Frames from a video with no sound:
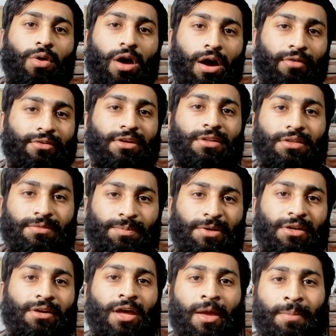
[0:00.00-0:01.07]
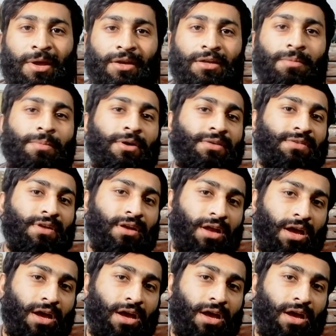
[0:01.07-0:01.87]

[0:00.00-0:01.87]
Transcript: after this pre-diabetic person,